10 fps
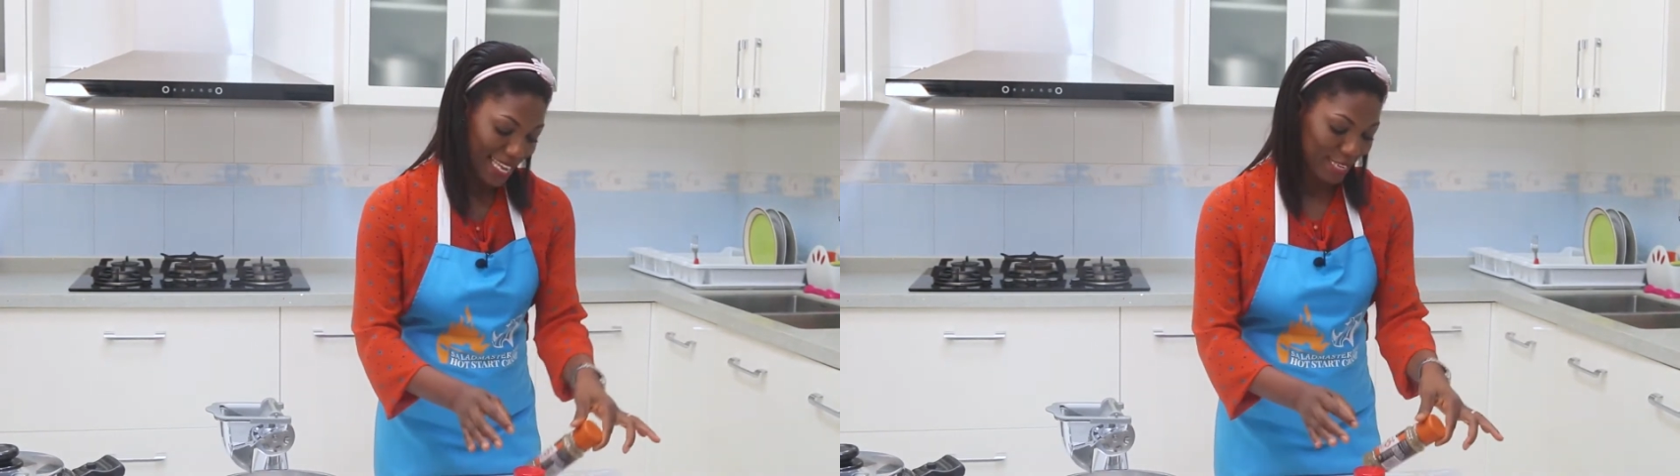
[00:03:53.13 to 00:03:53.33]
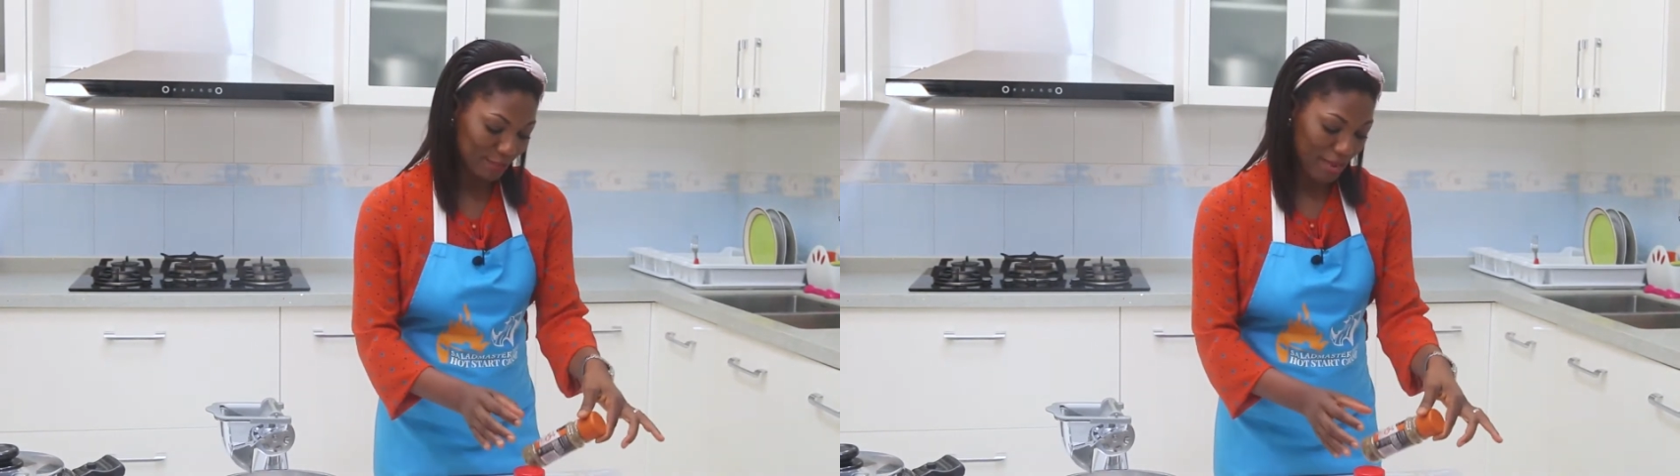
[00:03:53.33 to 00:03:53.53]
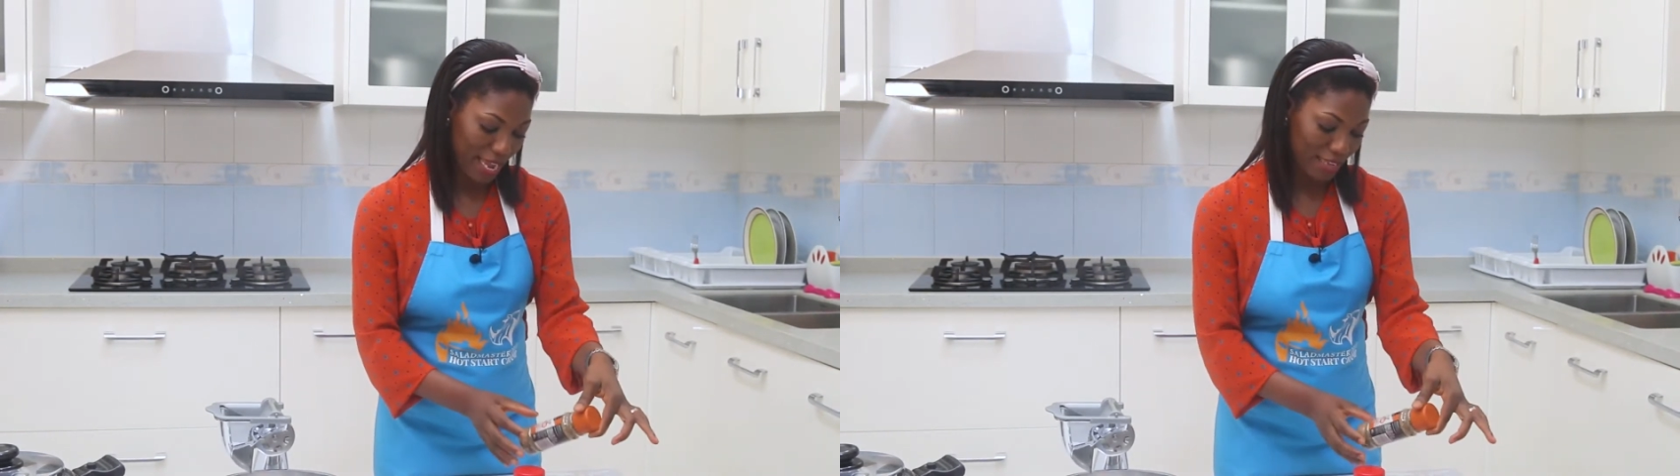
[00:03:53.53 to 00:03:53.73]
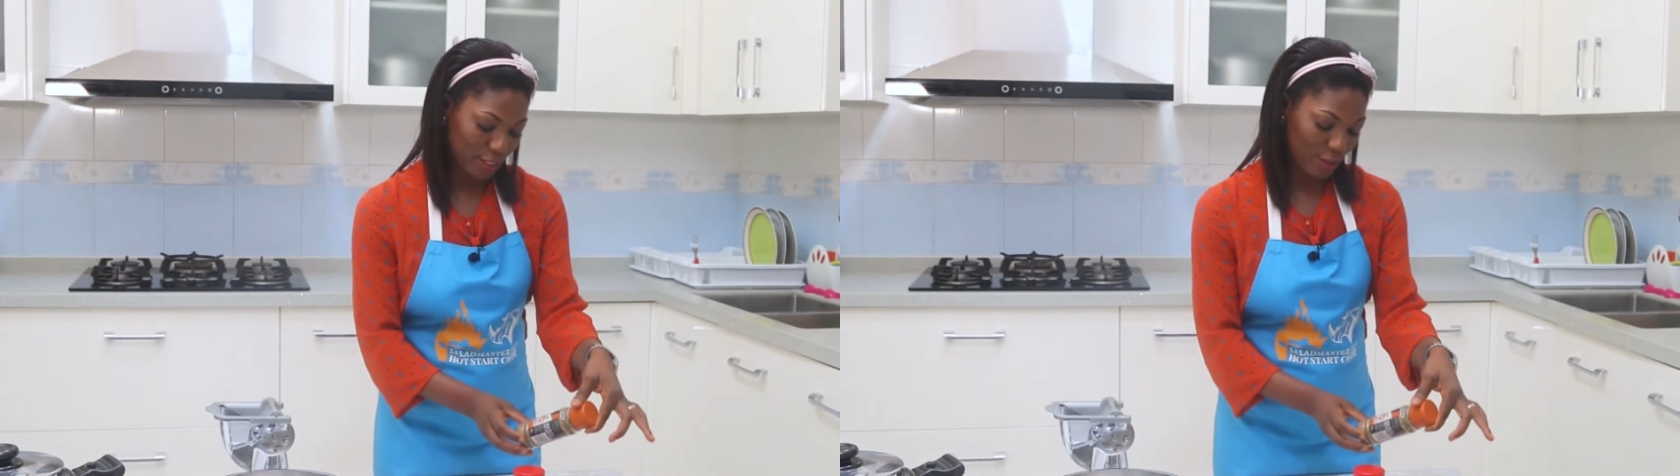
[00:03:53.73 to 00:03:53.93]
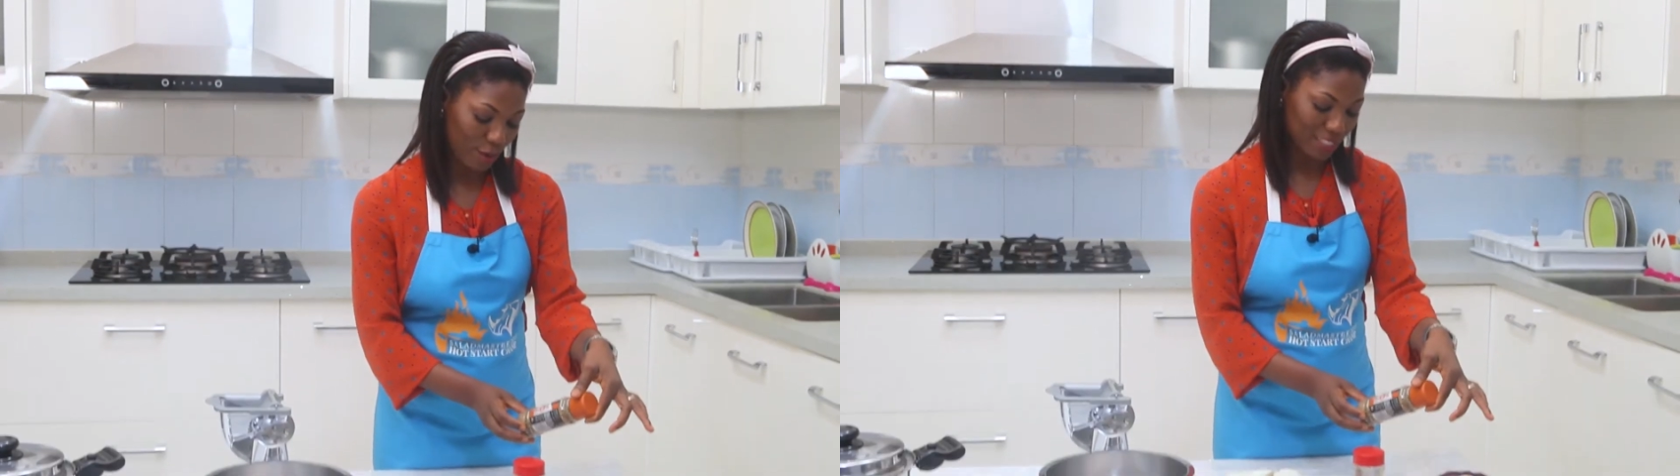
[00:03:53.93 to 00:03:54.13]
in my
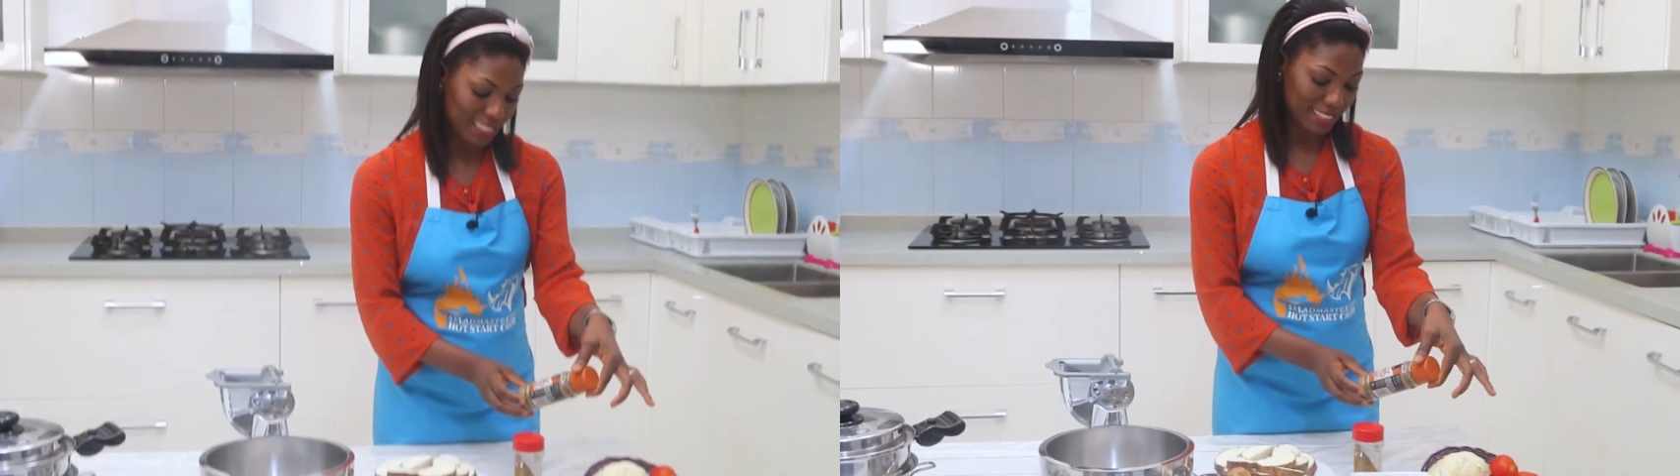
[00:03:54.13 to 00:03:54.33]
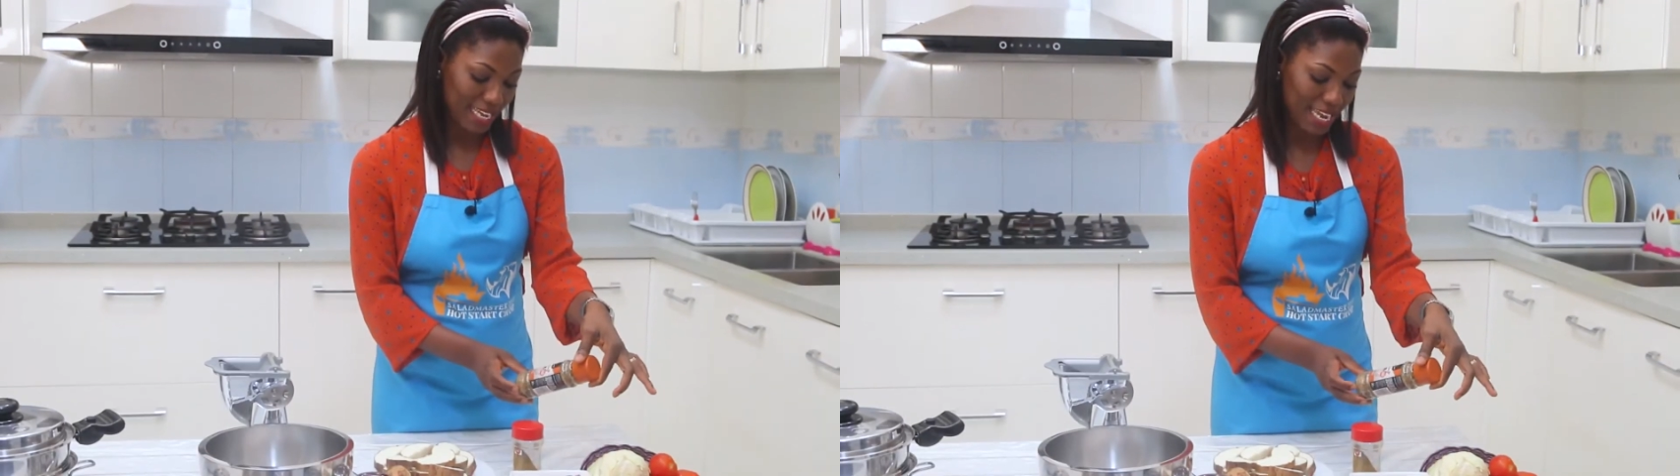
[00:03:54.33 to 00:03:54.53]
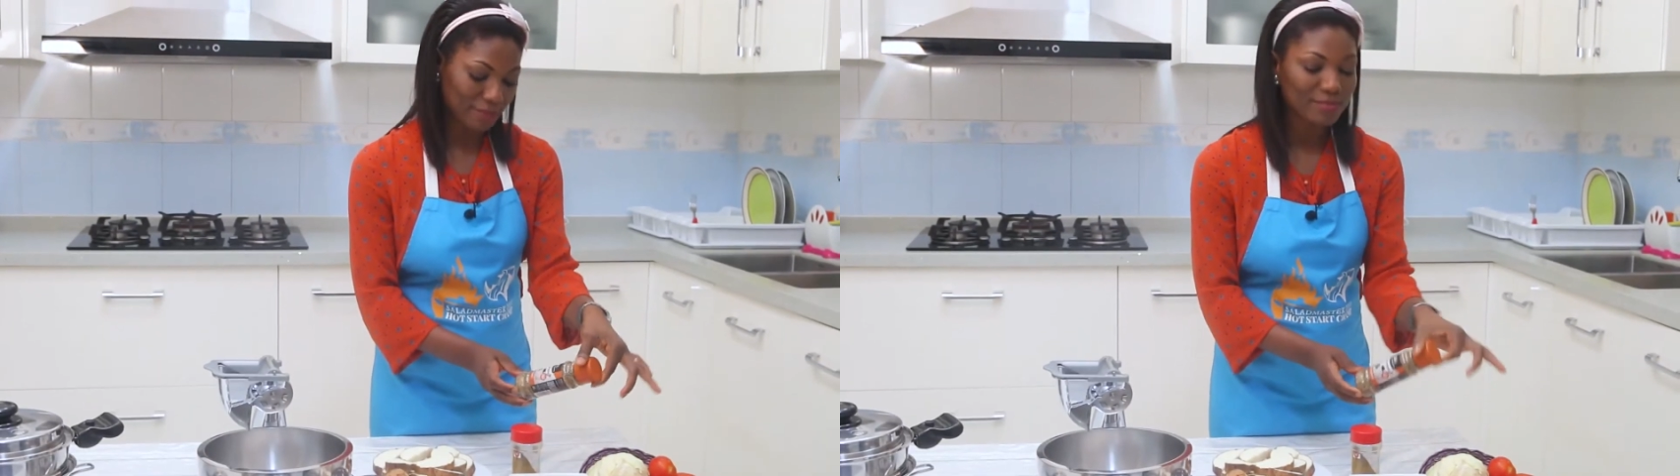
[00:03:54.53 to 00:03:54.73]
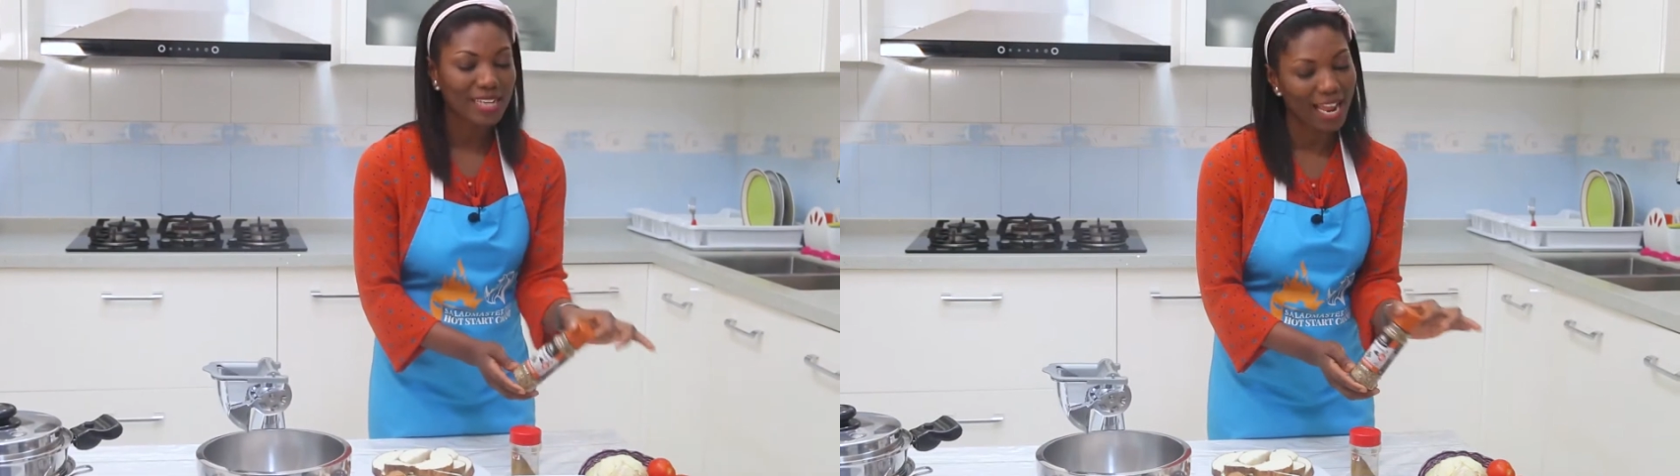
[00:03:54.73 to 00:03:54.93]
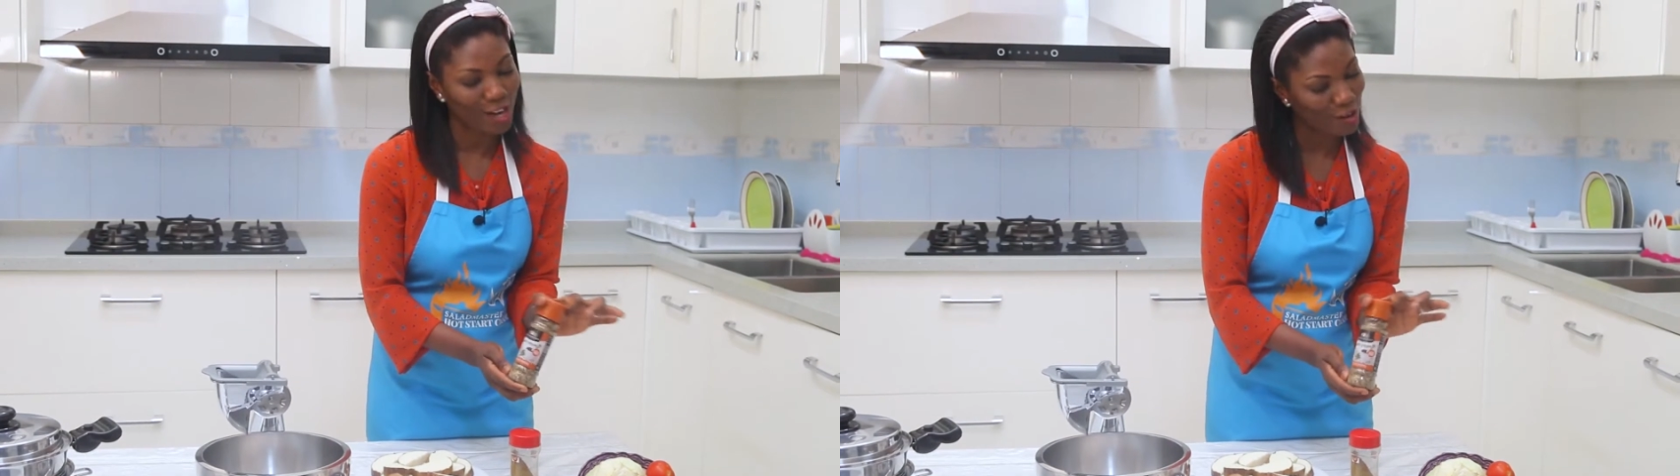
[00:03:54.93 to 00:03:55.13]
sauce today.
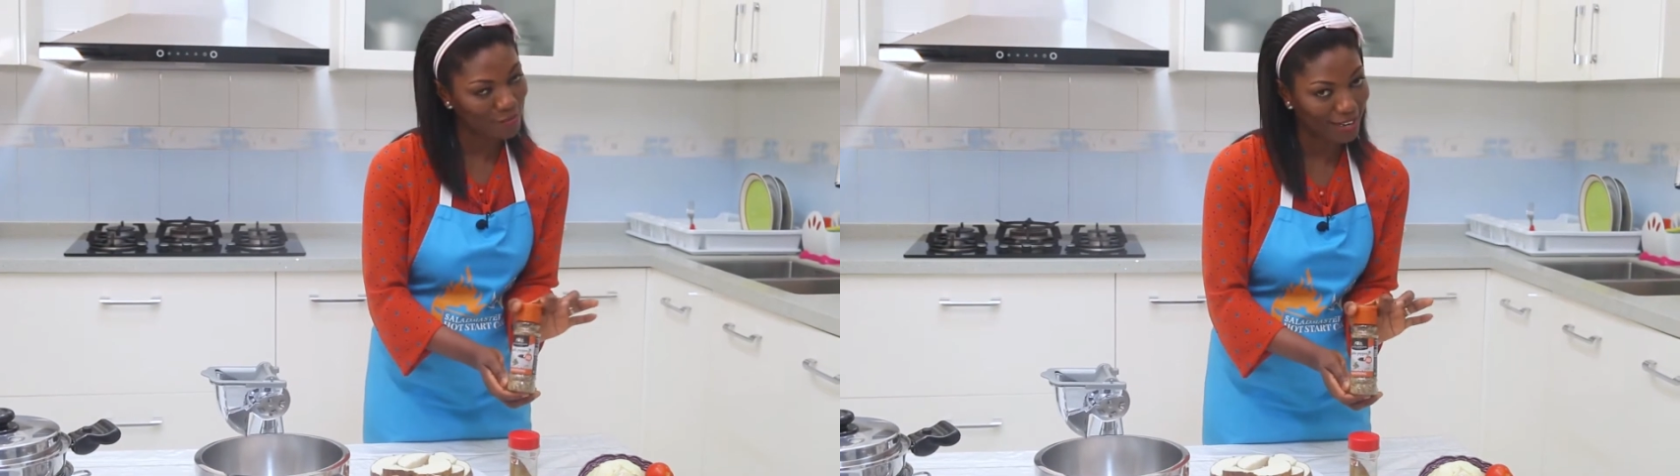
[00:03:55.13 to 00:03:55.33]
I love my